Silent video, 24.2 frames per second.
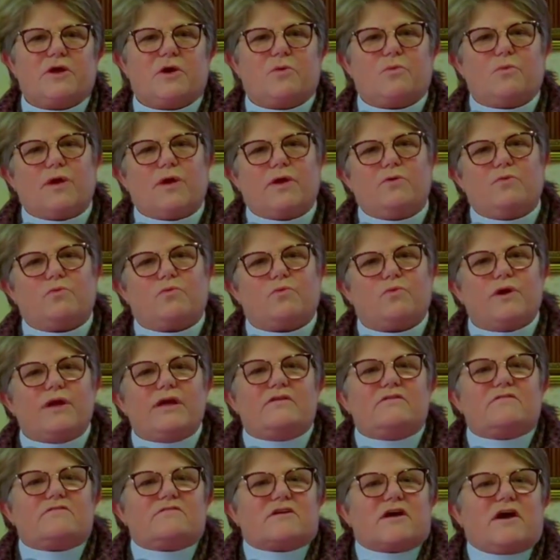that we
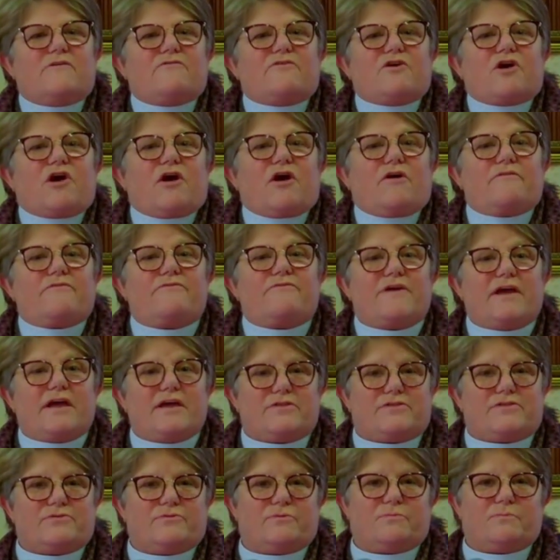rediscover our
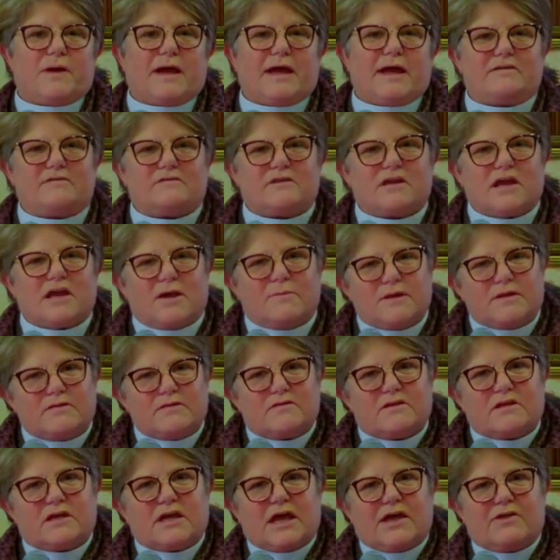faith by coming
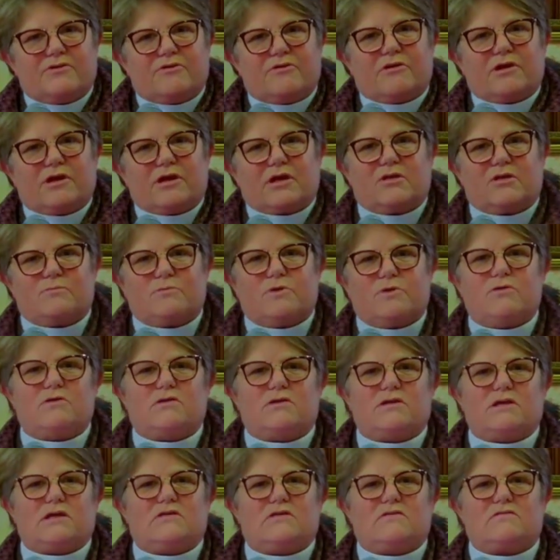together in
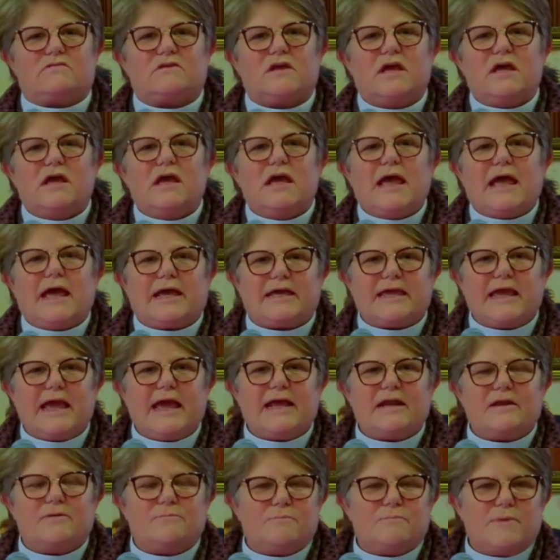communities. And
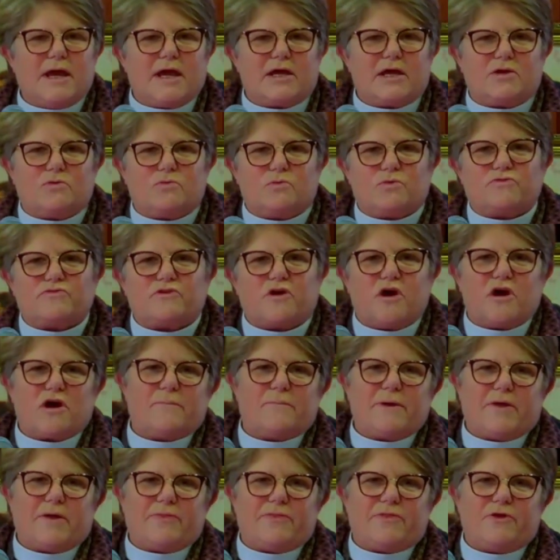Ken and Megan will
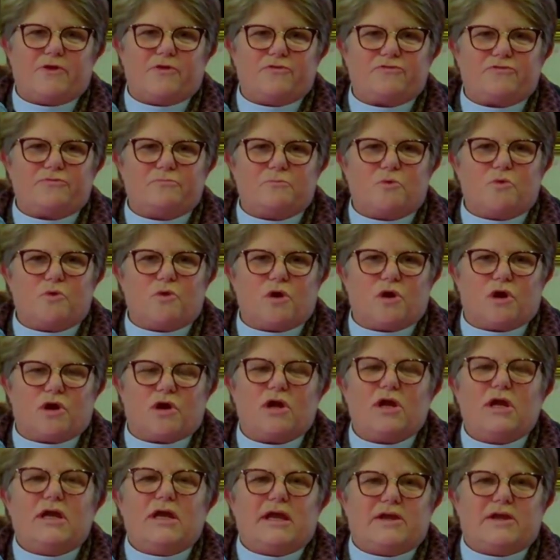talk about those
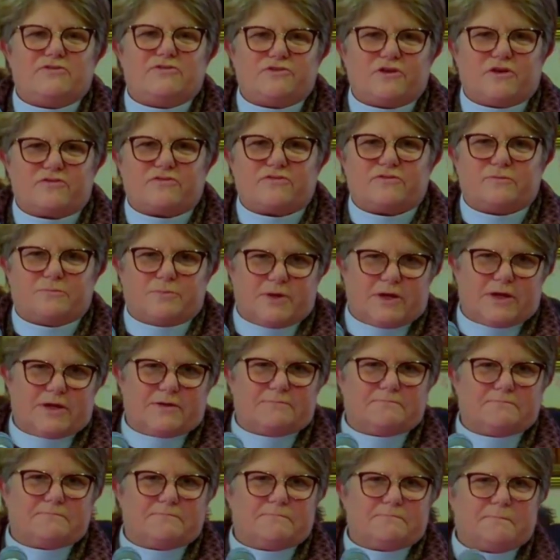more in just a
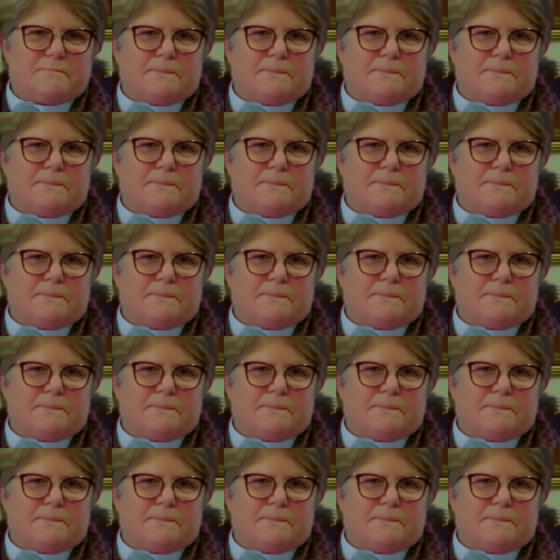bit.